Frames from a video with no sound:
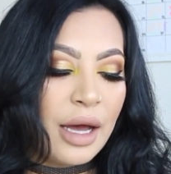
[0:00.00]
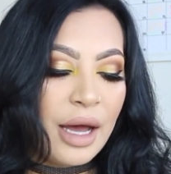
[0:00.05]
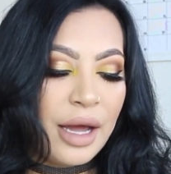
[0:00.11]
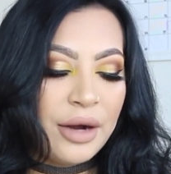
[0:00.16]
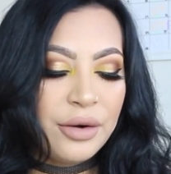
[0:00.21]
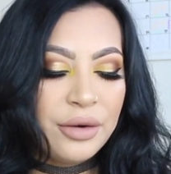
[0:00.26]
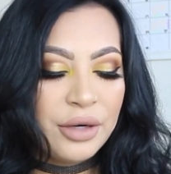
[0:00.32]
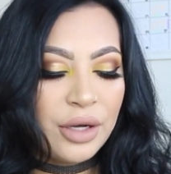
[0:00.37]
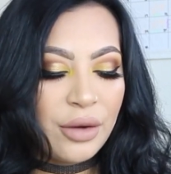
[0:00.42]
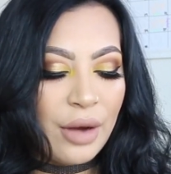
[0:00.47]
I
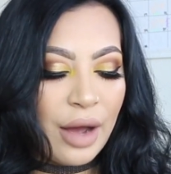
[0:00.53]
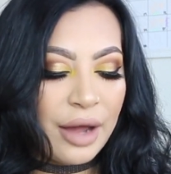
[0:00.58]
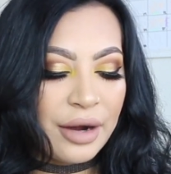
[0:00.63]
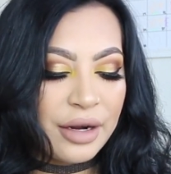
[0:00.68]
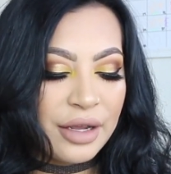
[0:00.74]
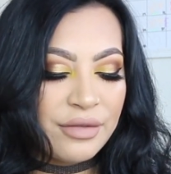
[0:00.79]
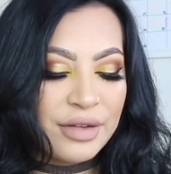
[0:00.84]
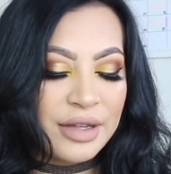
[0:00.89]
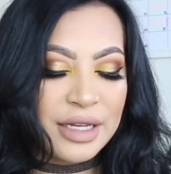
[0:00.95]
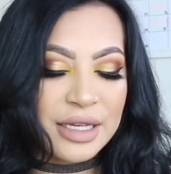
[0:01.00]
don't know how
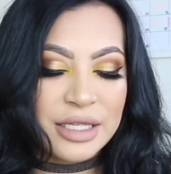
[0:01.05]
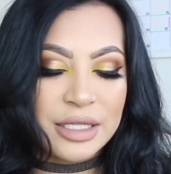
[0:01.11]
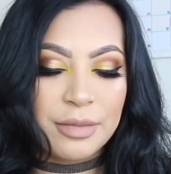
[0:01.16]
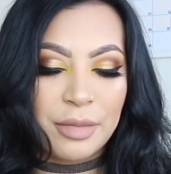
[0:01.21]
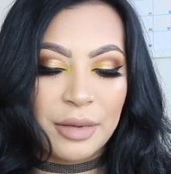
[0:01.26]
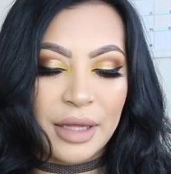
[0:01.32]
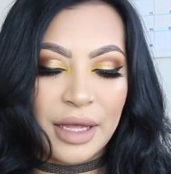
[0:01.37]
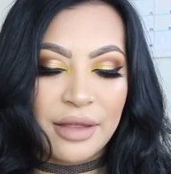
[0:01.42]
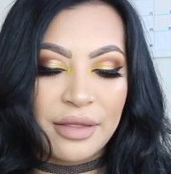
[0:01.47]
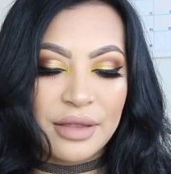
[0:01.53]
to even
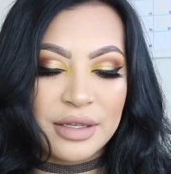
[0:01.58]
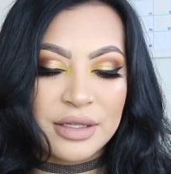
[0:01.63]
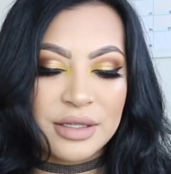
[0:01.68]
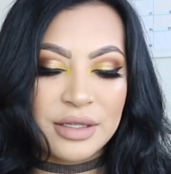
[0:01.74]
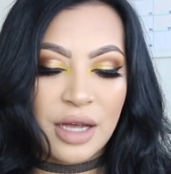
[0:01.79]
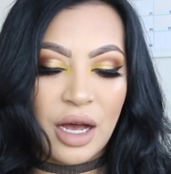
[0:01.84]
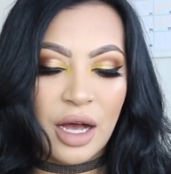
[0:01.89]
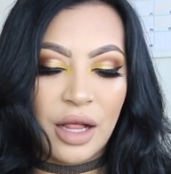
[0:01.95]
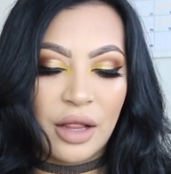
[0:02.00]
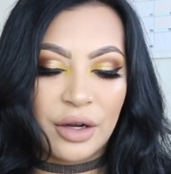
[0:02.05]
explain this
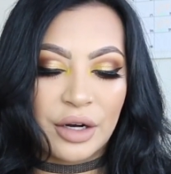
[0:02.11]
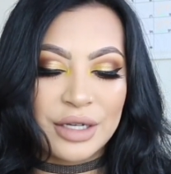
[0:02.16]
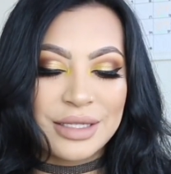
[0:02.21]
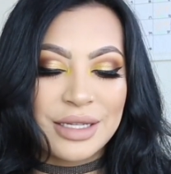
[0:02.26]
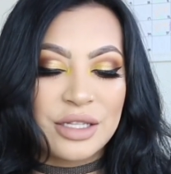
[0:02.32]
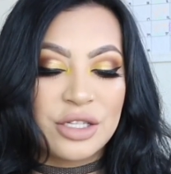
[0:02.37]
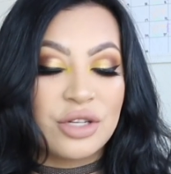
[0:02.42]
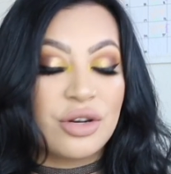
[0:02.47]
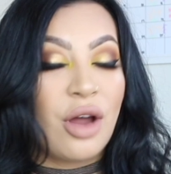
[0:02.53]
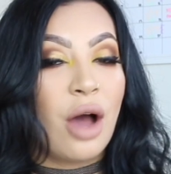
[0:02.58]
color because
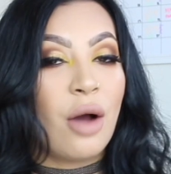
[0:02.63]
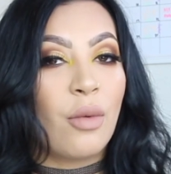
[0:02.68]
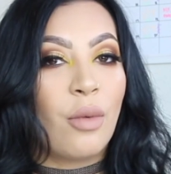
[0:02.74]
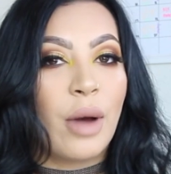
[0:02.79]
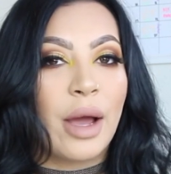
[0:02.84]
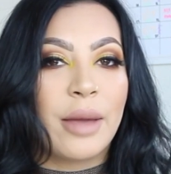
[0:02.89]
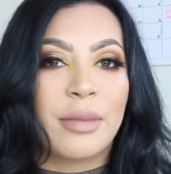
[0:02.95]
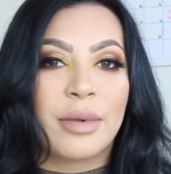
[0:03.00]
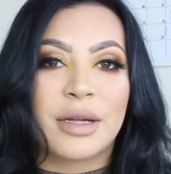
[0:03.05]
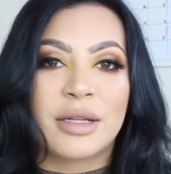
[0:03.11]
it's not
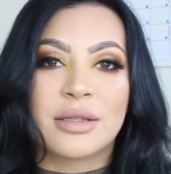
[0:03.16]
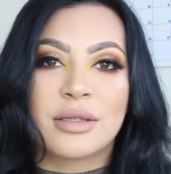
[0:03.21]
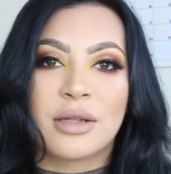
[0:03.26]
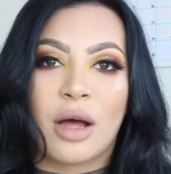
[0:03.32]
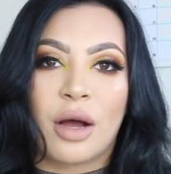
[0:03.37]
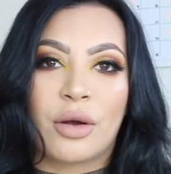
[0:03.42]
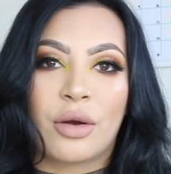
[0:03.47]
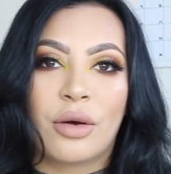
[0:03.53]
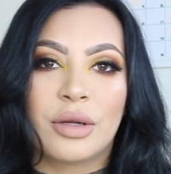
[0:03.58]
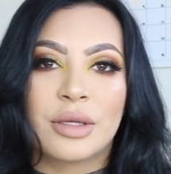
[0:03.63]
white but it's
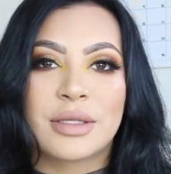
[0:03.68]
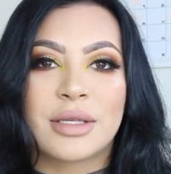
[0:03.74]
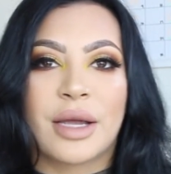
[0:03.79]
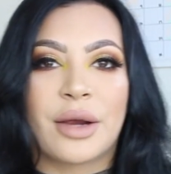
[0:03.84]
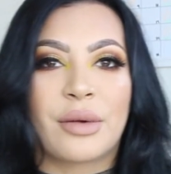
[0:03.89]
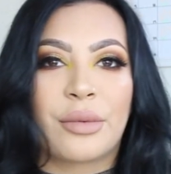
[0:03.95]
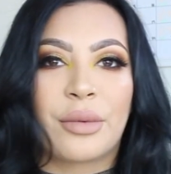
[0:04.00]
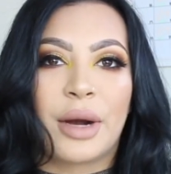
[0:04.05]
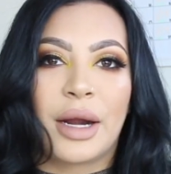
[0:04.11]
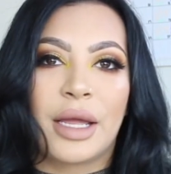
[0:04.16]
not gold. It's
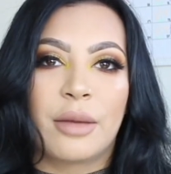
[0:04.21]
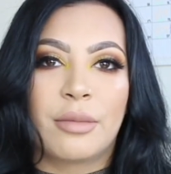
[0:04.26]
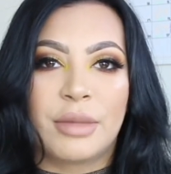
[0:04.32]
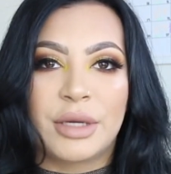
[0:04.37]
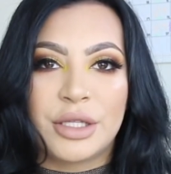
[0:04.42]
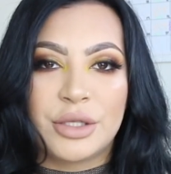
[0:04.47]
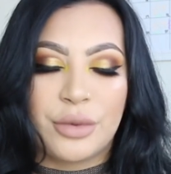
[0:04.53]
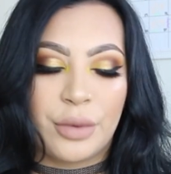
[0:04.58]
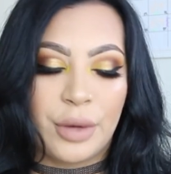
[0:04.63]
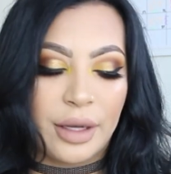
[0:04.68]
like right in
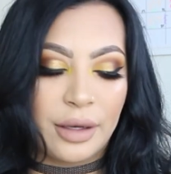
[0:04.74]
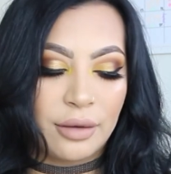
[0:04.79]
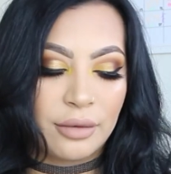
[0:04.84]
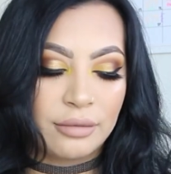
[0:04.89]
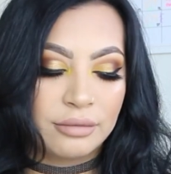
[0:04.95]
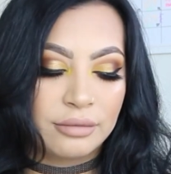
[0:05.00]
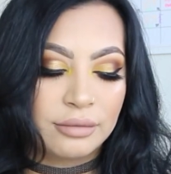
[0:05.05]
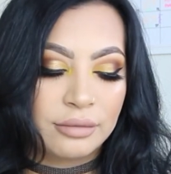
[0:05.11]
between.